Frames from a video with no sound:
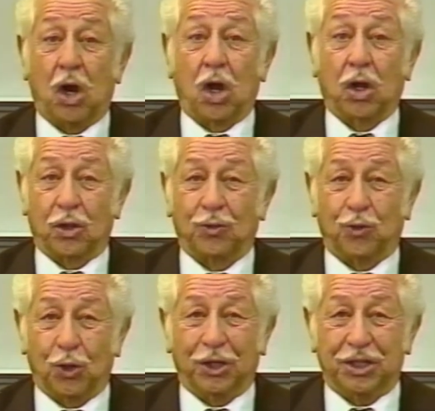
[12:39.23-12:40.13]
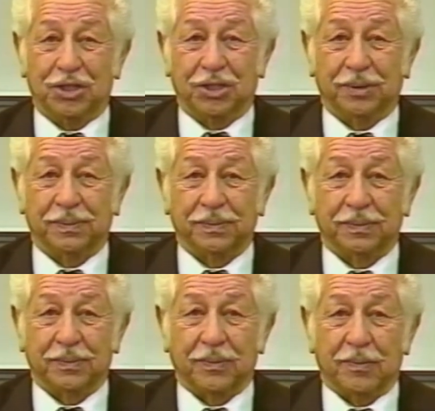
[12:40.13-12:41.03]
all of the foliage.
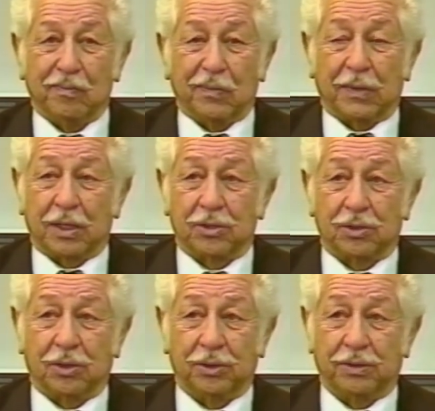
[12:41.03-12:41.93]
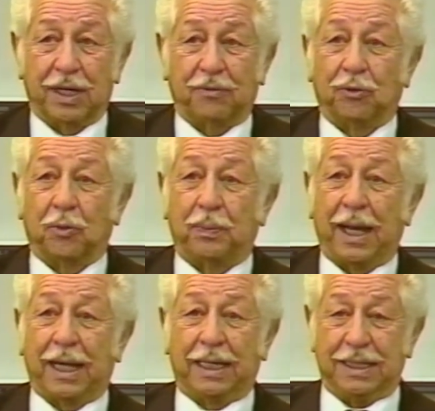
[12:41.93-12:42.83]
So you've got a full
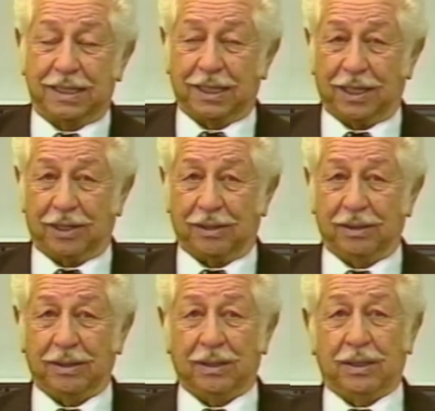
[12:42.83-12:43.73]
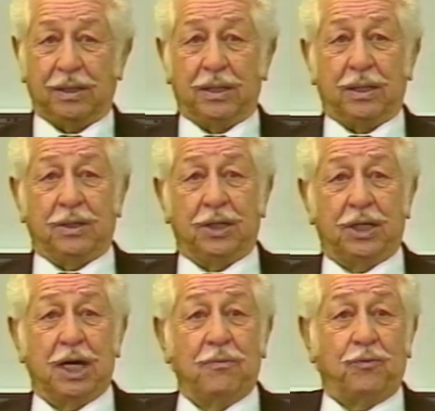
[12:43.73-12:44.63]
package there. The
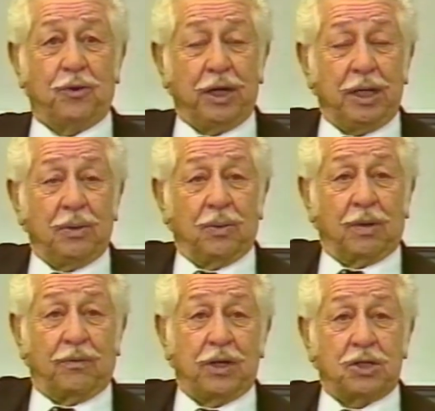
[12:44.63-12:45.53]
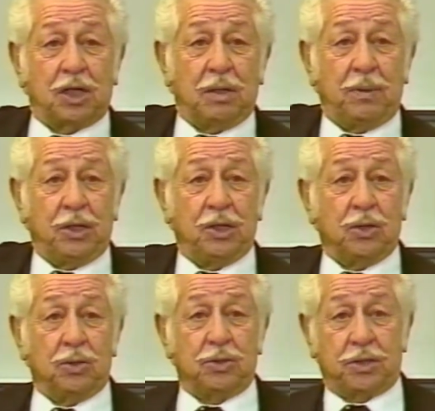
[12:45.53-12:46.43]
comfrey will eventually be
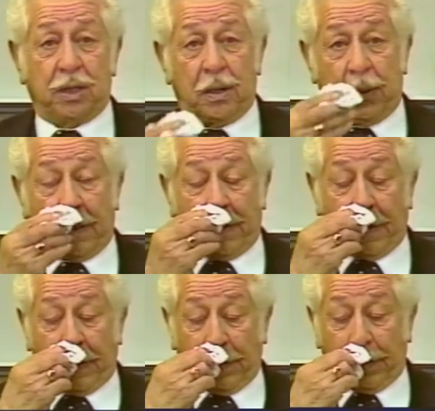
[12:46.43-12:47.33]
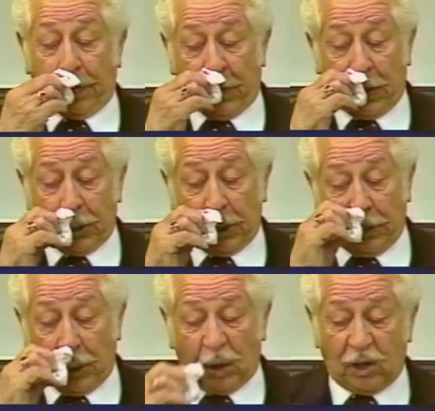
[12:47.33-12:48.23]
used more and
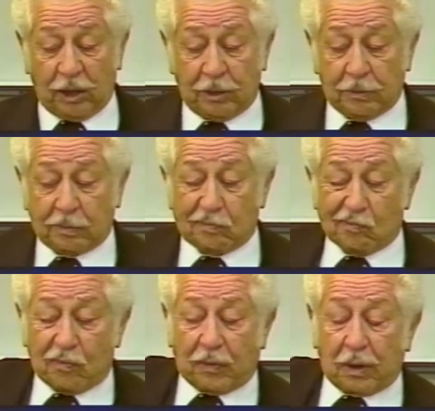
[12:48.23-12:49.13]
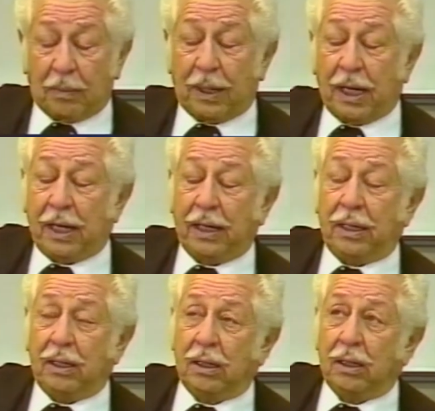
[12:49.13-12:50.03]
more by